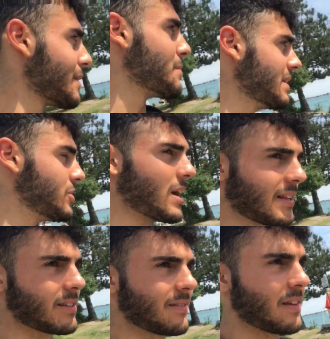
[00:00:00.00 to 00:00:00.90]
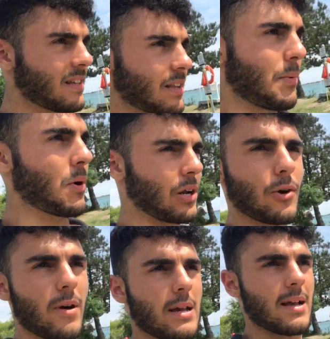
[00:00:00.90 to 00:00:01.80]
of the beach yet that we want to
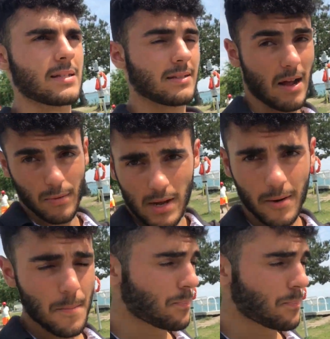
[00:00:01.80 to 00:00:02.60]
go, I guess, down there,